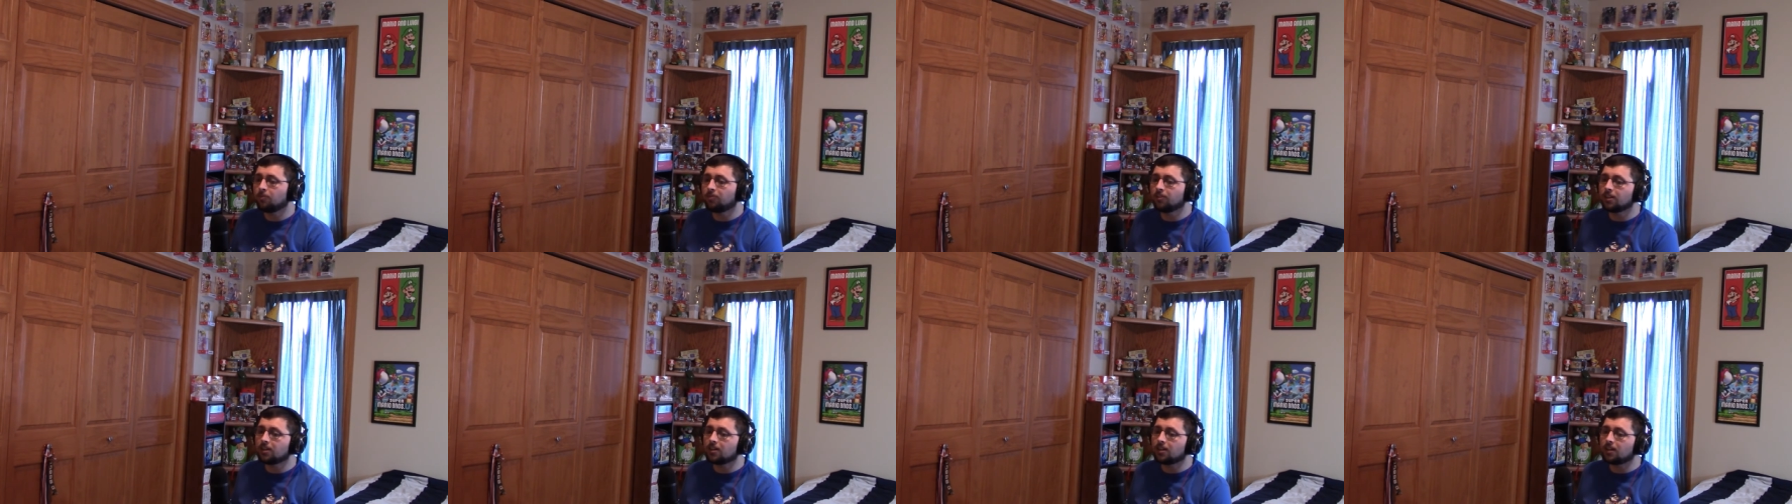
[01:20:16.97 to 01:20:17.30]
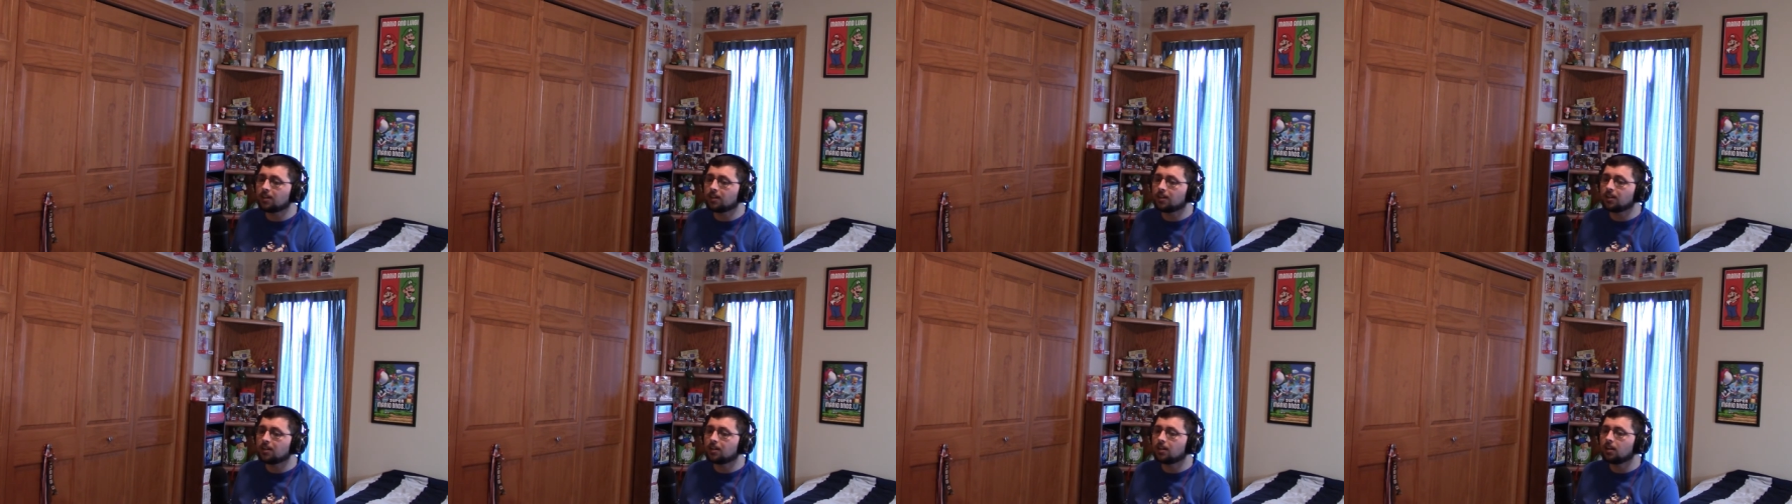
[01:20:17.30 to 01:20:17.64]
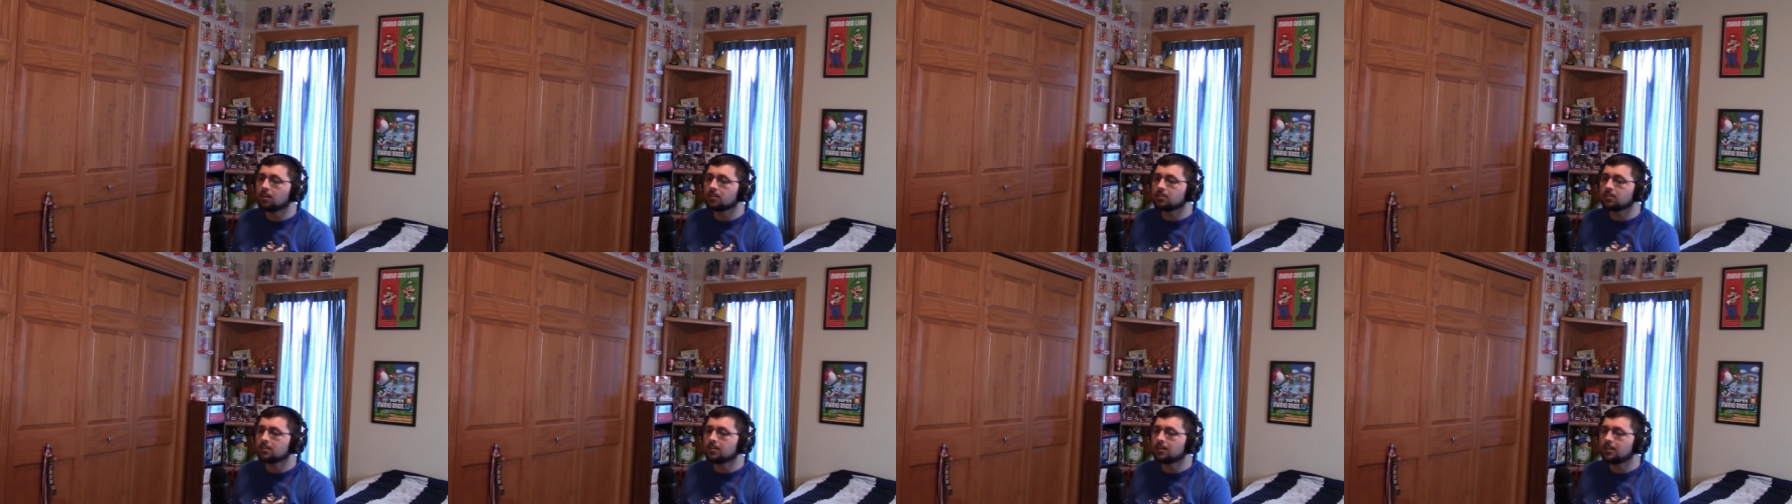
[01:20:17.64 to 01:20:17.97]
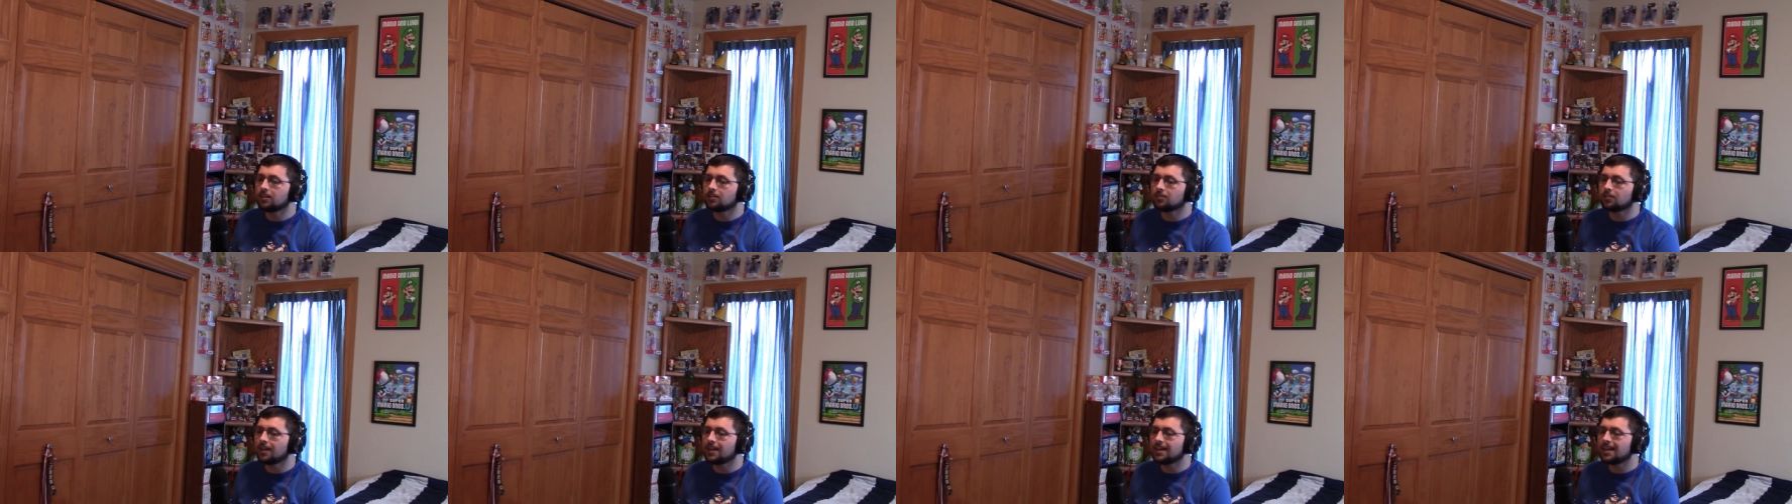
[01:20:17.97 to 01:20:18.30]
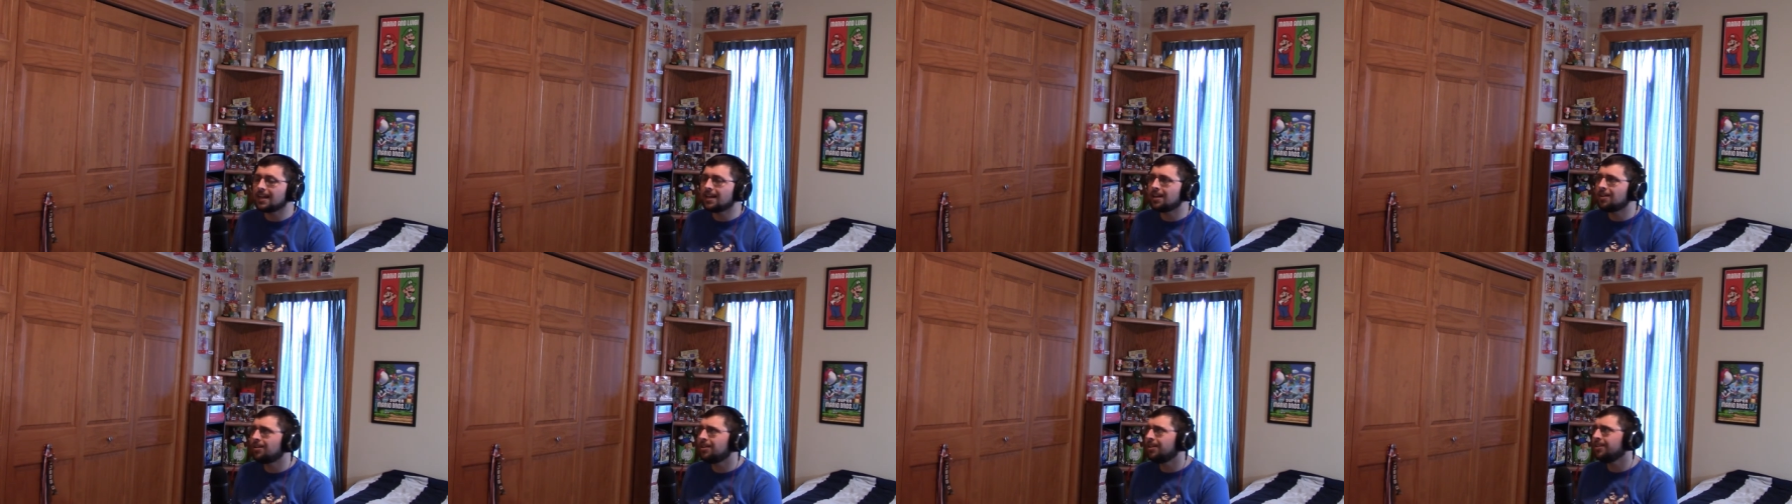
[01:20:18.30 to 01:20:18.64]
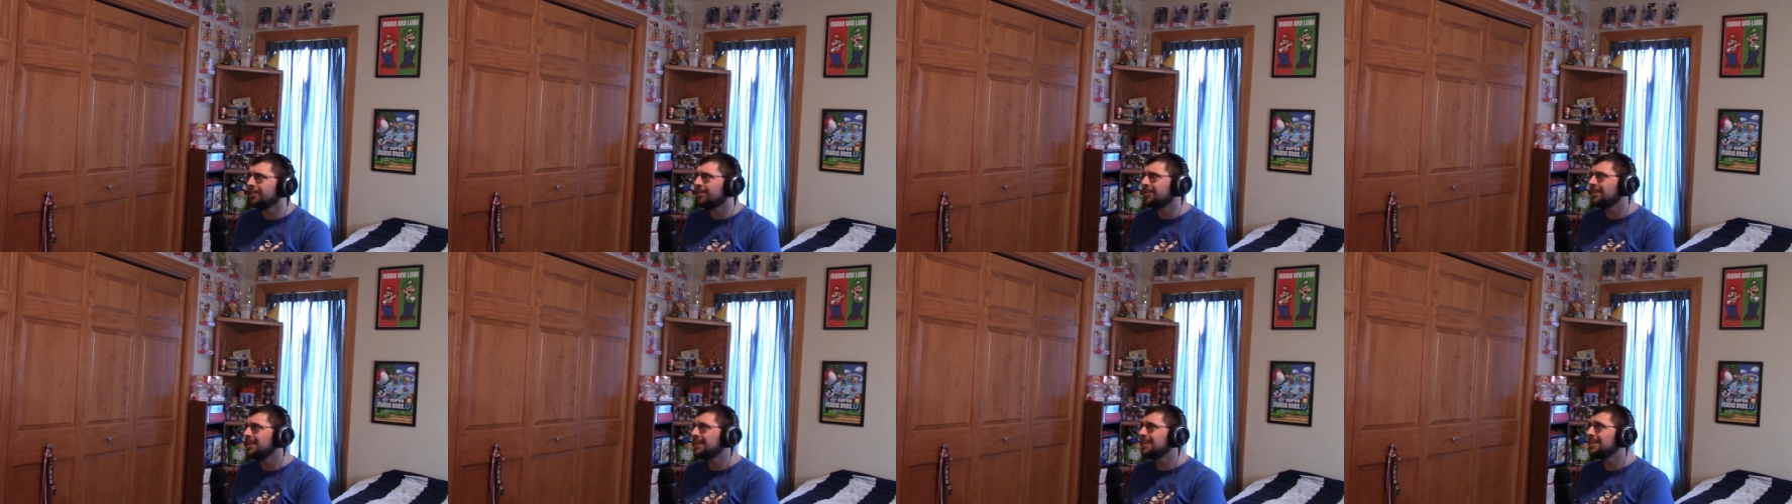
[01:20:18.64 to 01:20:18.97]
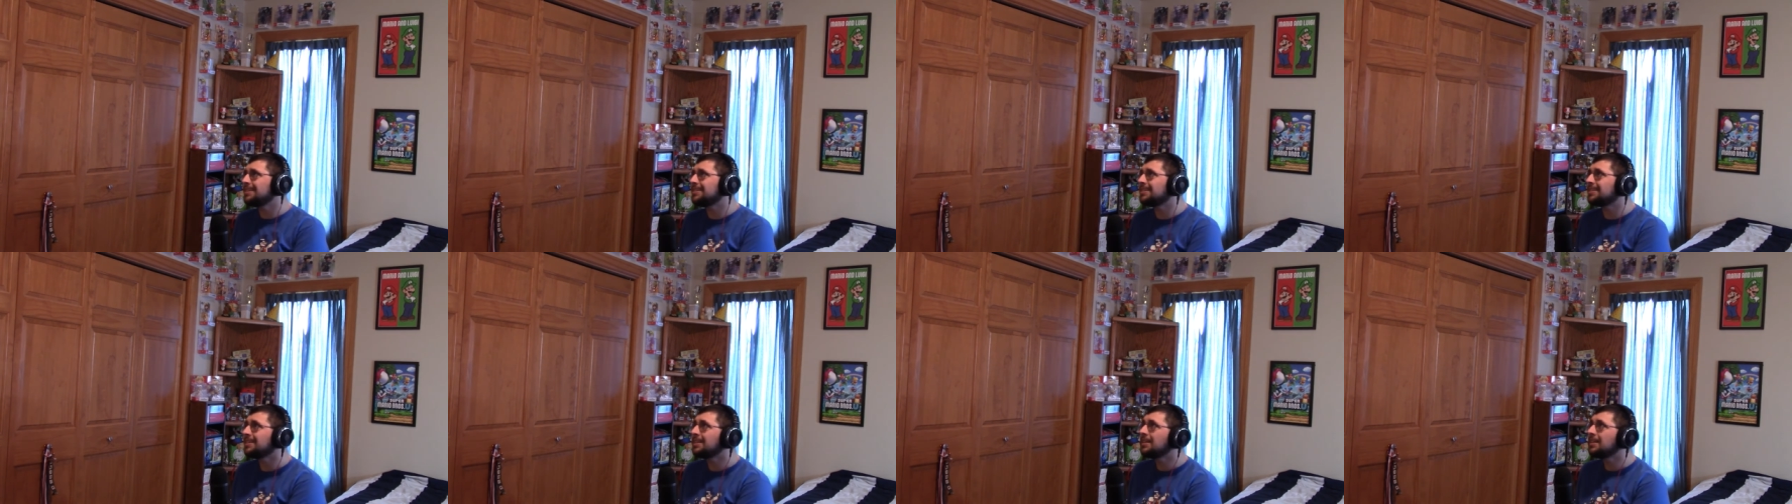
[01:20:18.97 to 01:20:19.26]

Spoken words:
for the Donkey Kong series right now, although it is